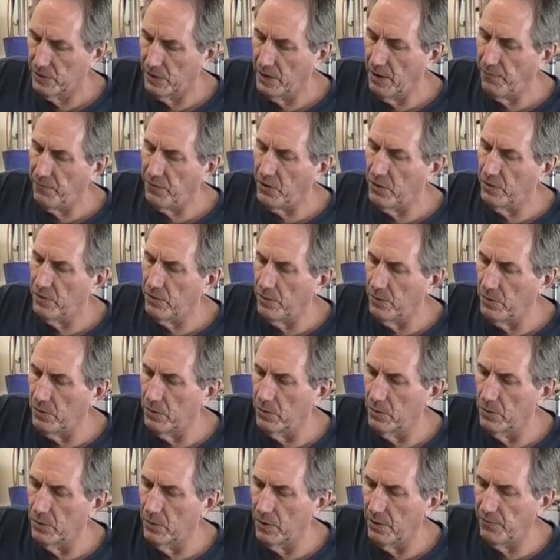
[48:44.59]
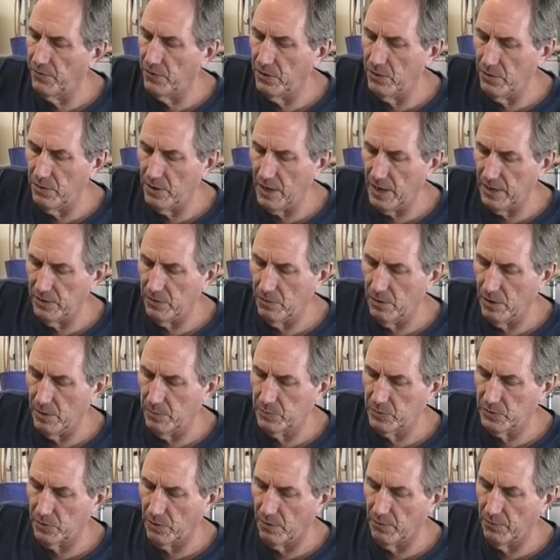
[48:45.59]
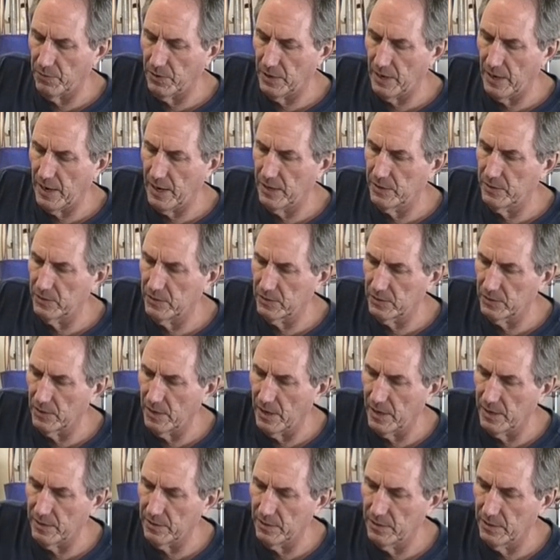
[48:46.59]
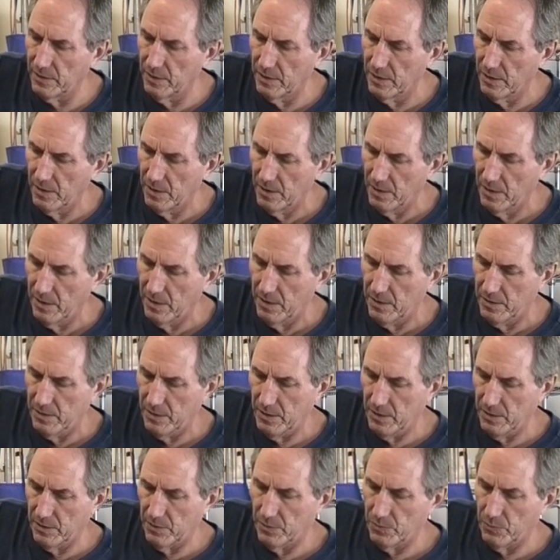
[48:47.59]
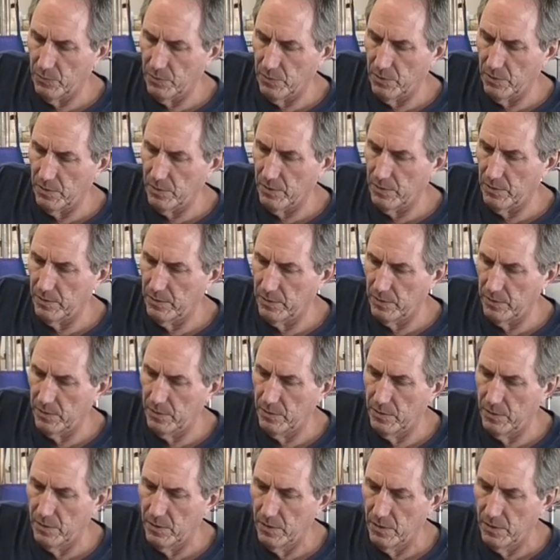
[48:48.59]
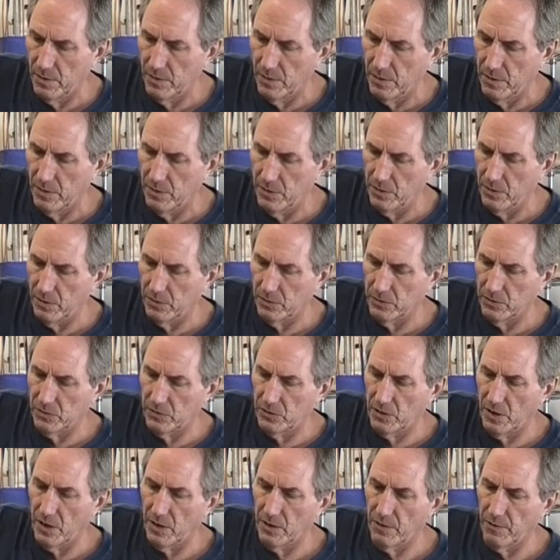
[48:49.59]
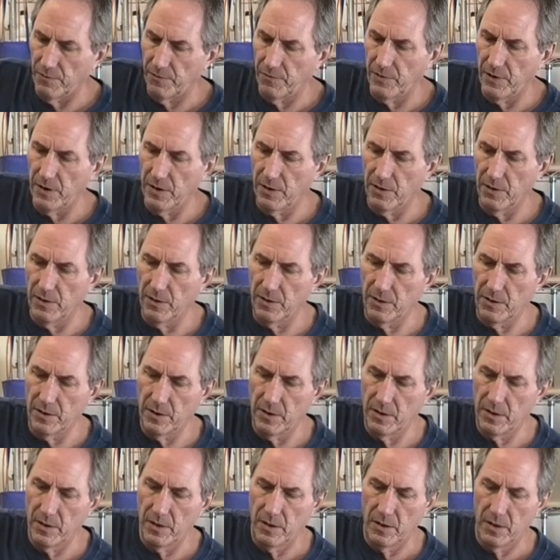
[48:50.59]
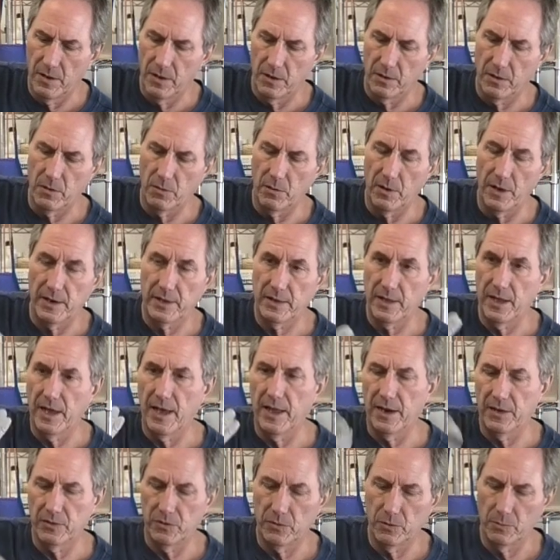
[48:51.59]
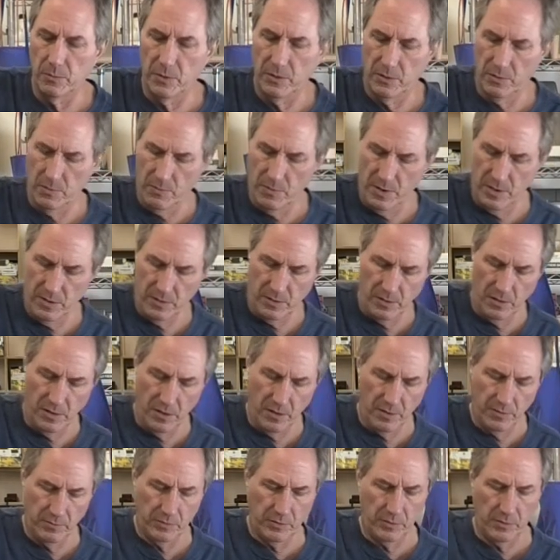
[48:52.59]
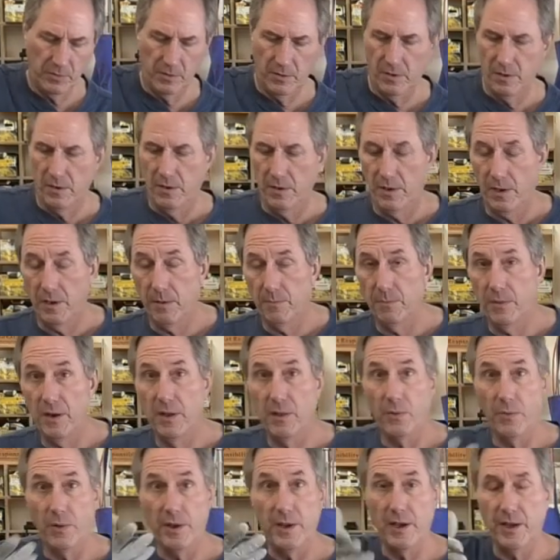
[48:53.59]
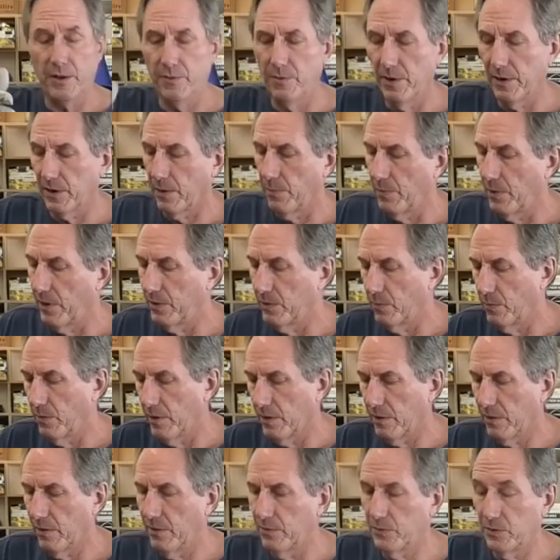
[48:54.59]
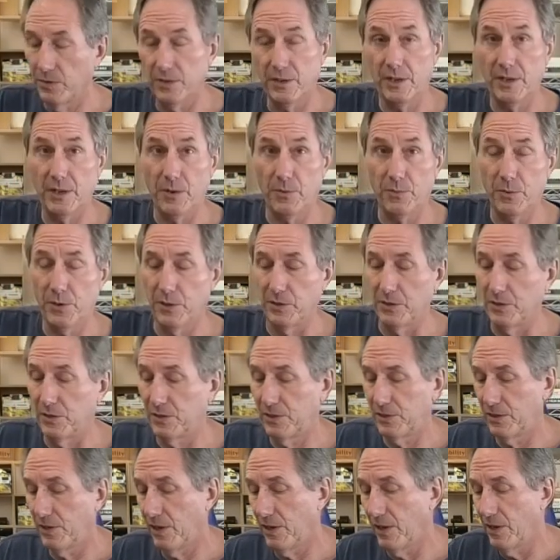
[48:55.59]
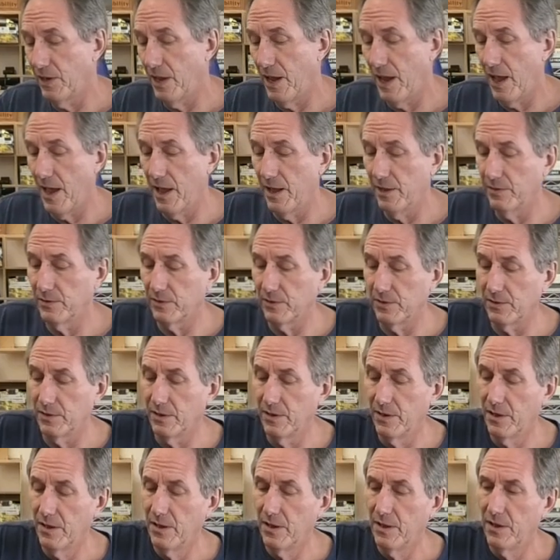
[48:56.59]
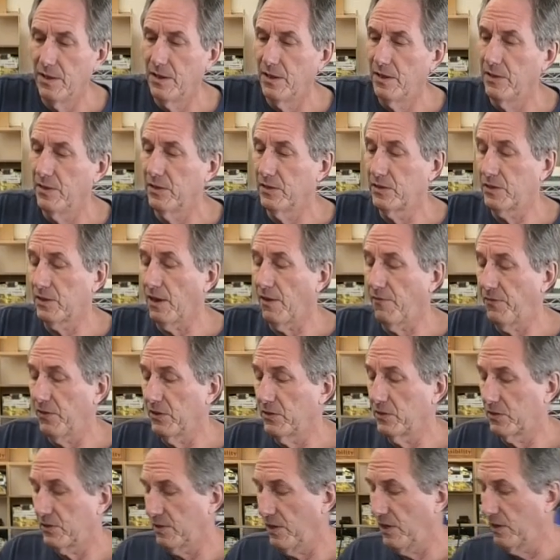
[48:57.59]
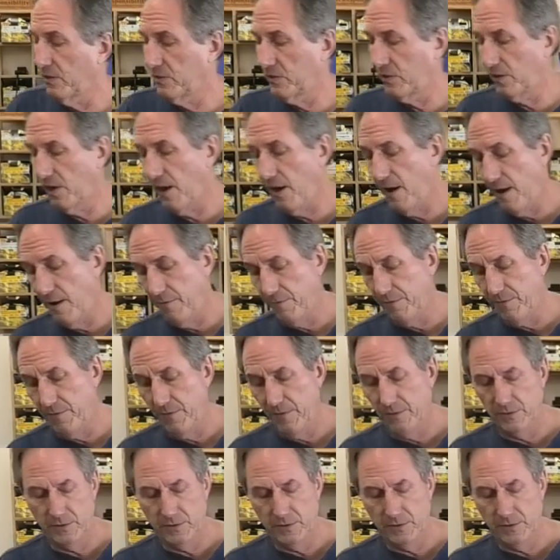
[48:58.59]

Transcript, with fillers: And if you do, if you do get drips over the edge, it's not the end of the world. You can just take your finger and go like that, assuming you're wearing gloves. And by the way, I'd recommend you wear gloves. You're going to get really sticky hands, and this stuff is is tough.